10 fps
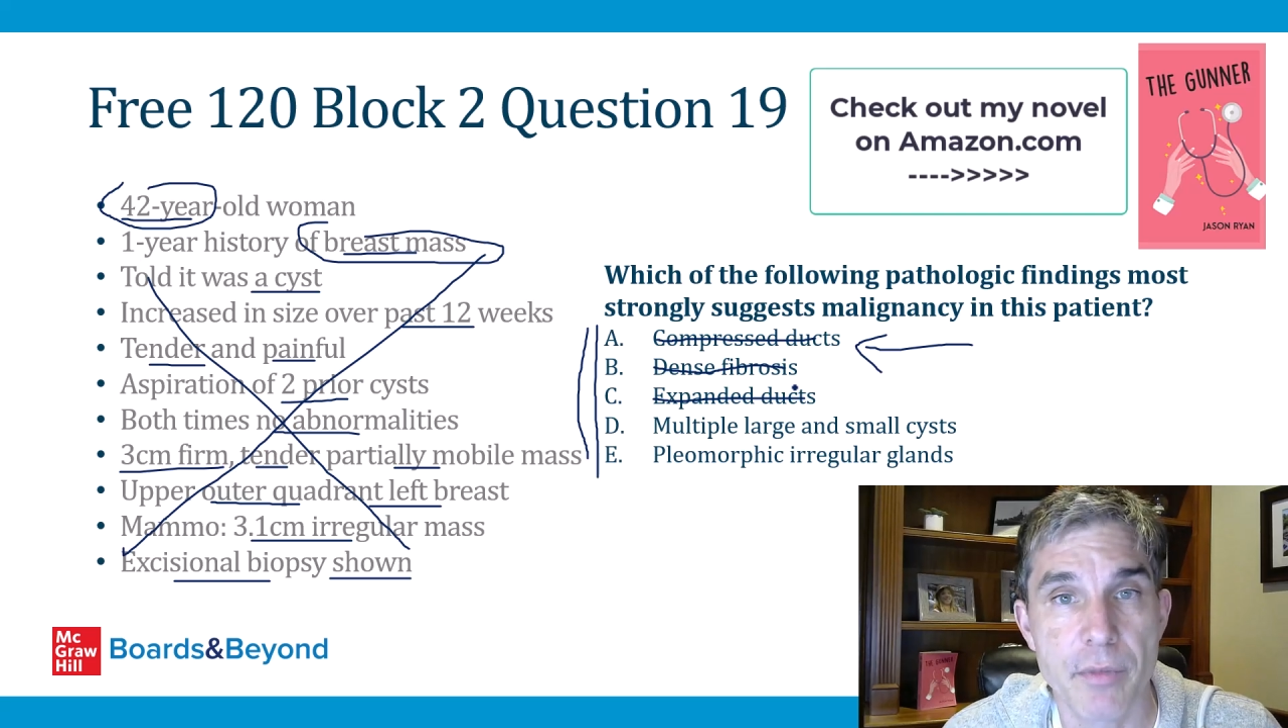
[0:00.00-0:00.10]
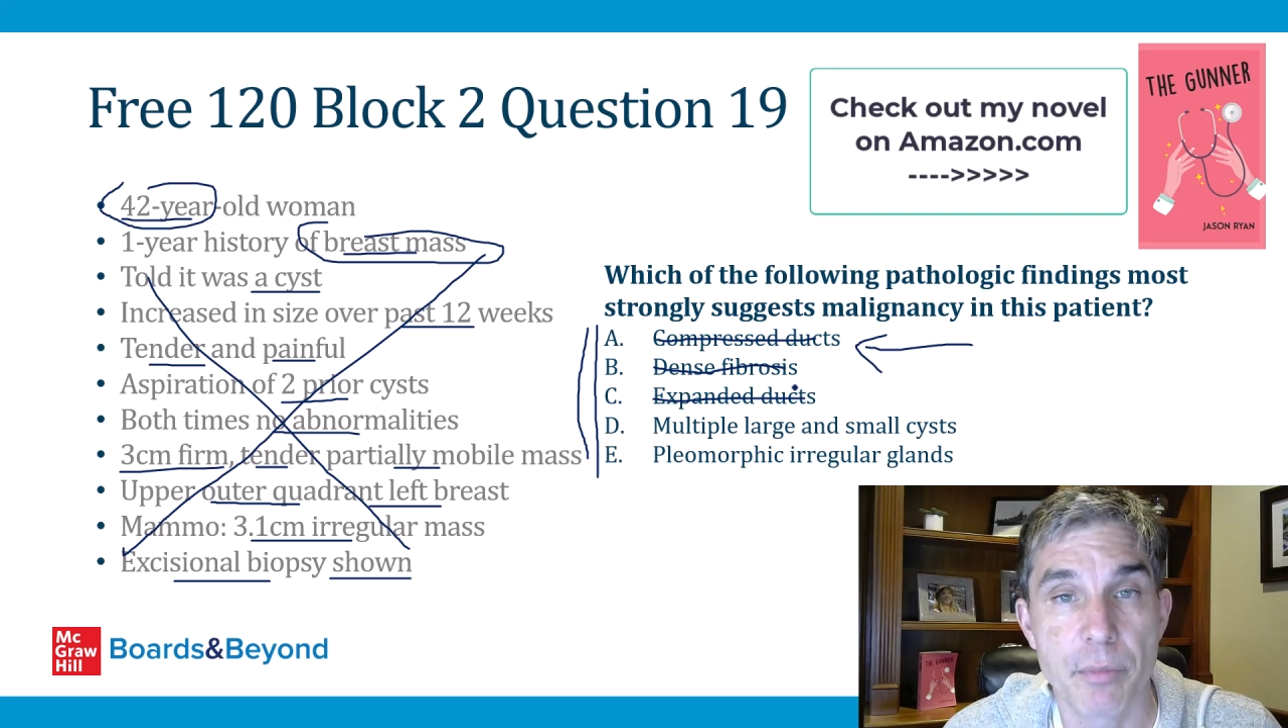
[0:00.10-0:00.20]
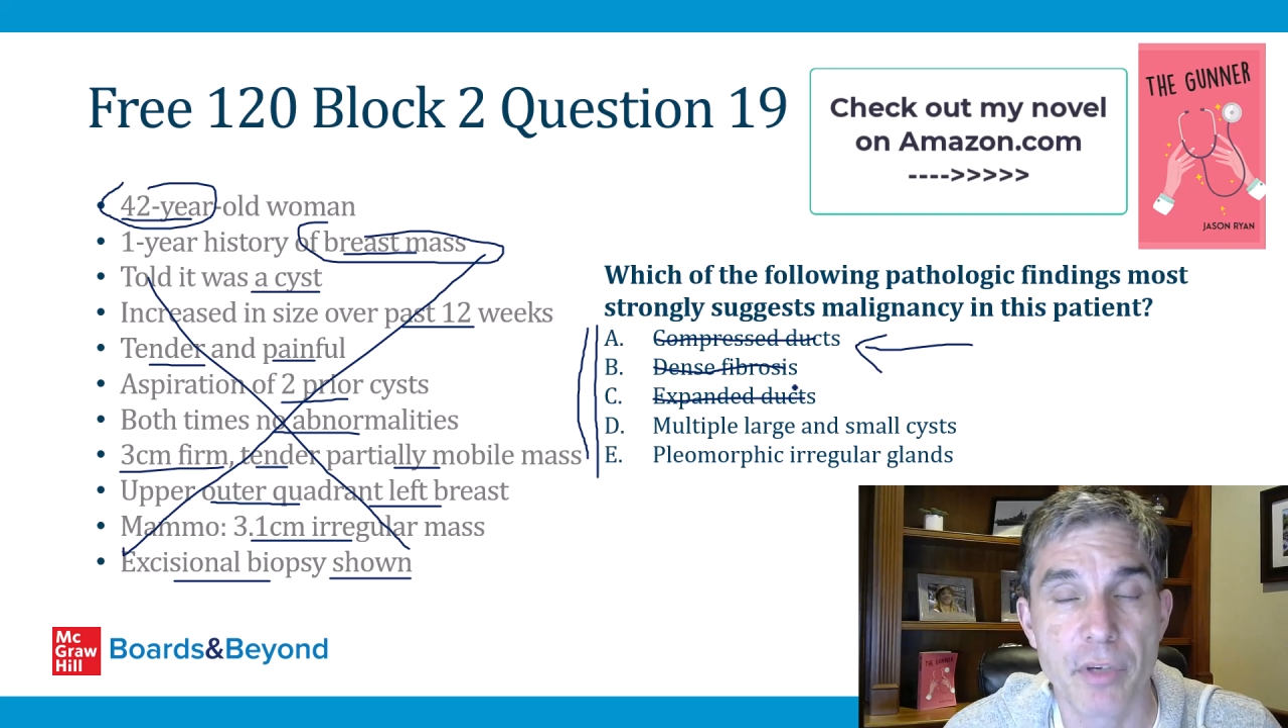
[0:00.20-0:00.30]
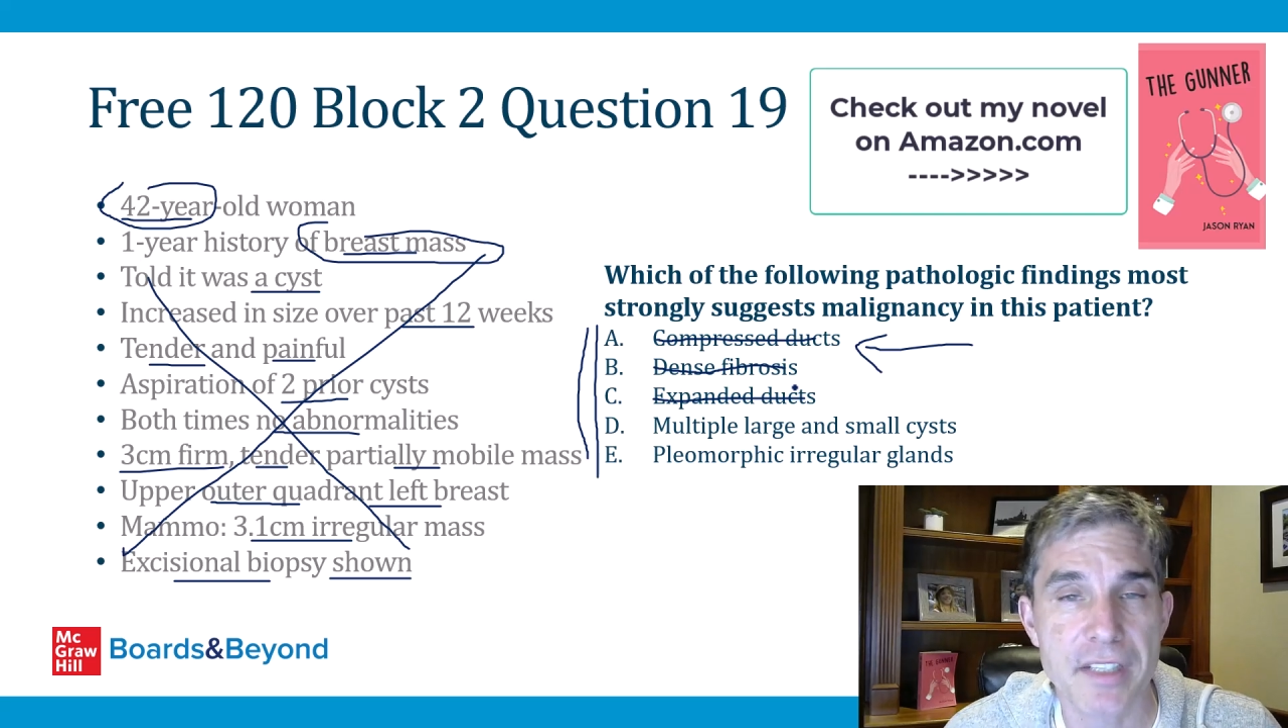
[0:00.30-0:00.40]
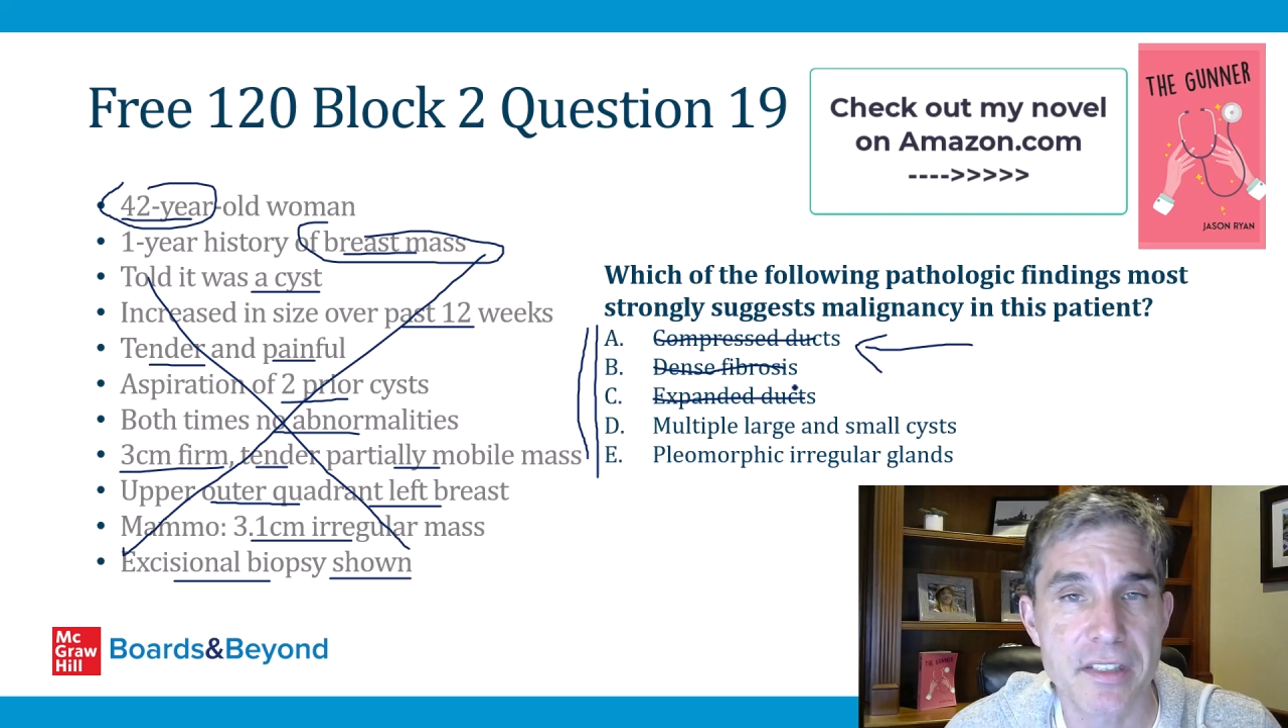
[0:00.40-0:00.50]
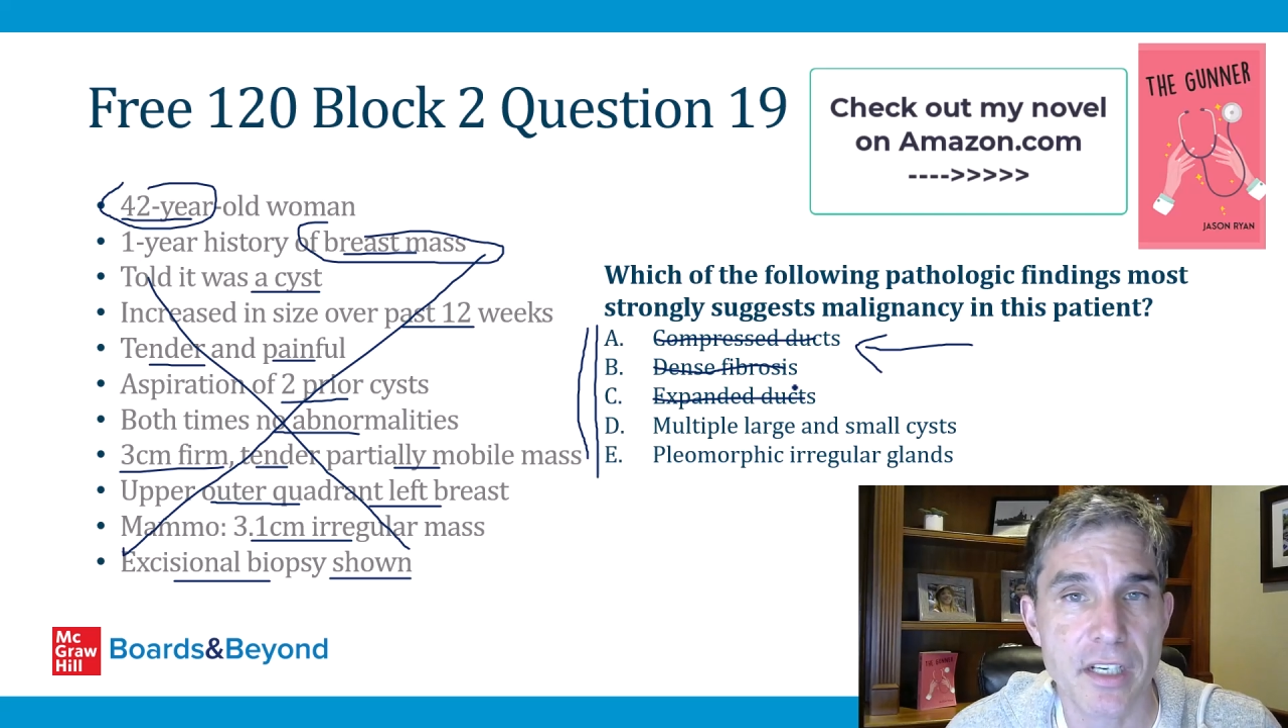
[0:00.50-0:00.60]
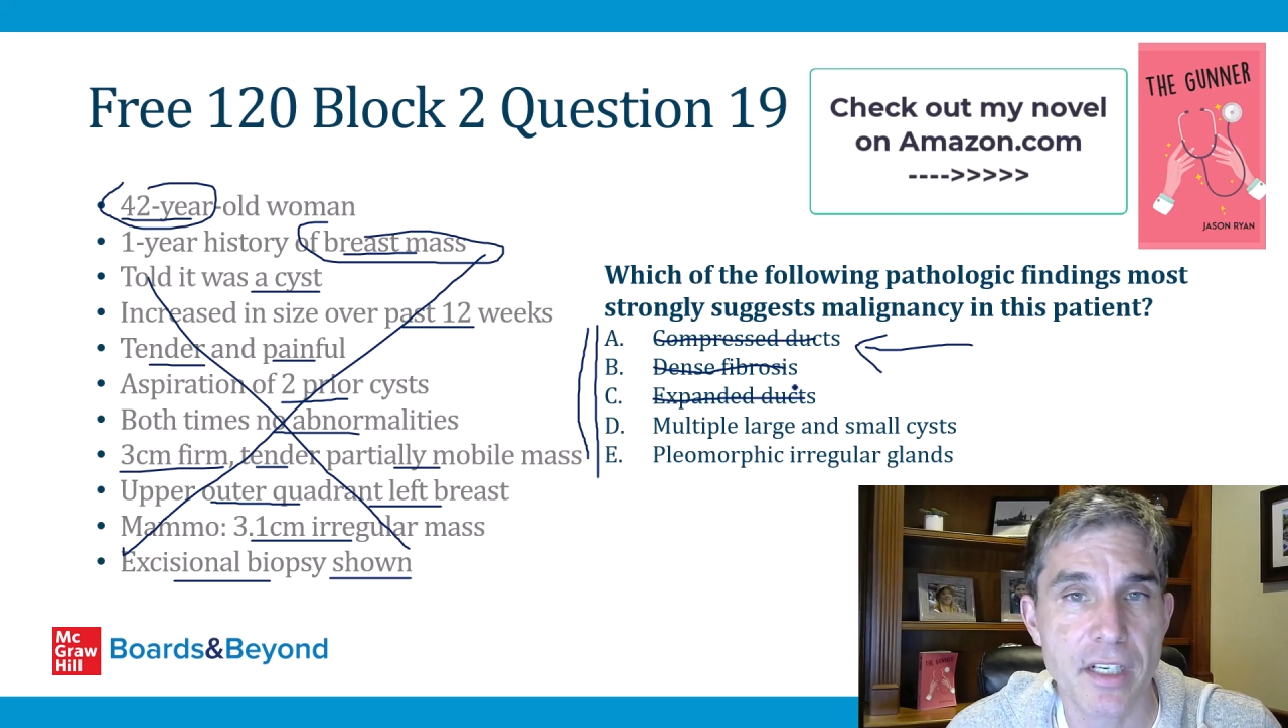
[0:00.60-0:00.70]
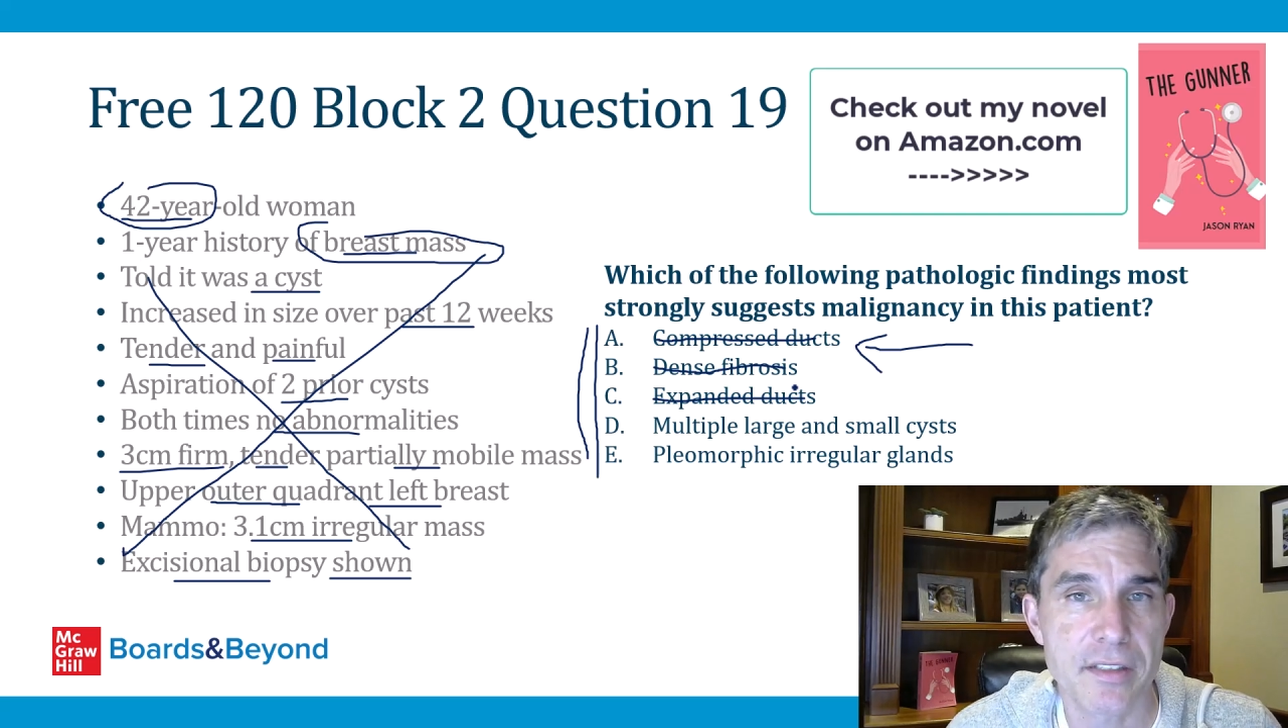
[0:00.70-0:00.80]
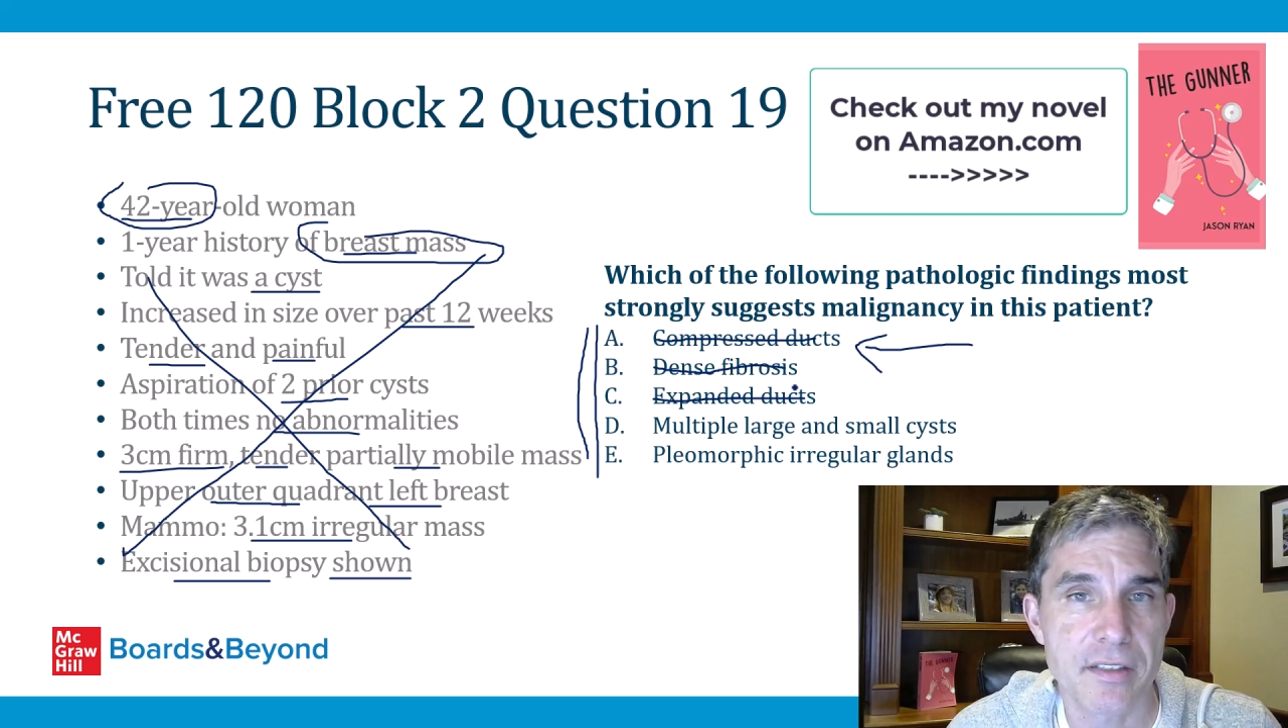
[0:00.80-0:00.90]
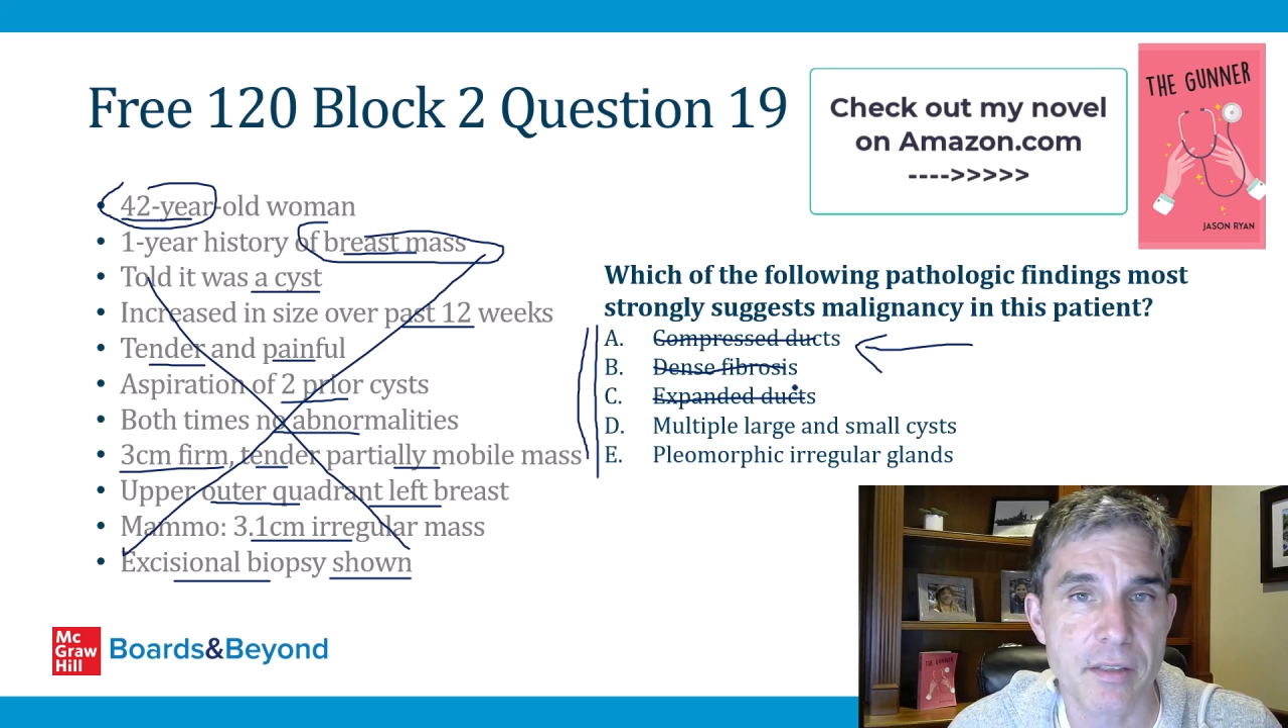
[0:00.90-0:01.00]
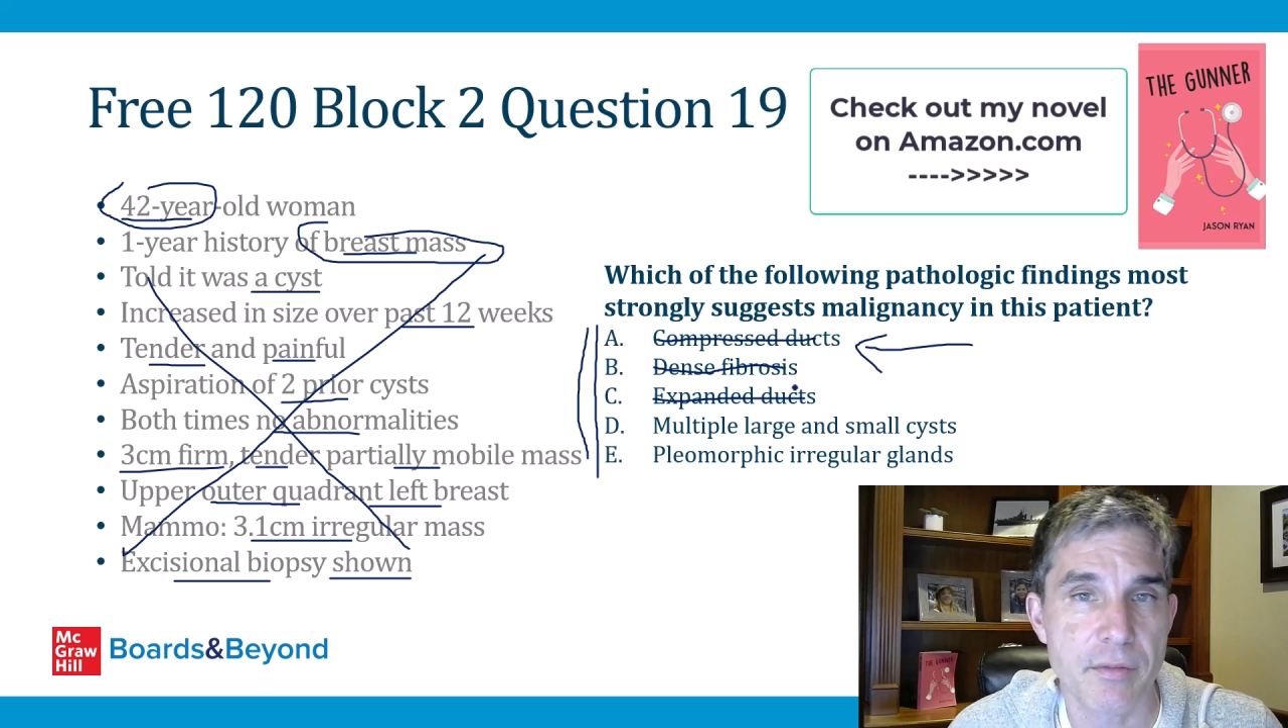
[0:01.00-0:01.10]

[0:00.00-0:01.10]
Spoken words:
the breast ducts,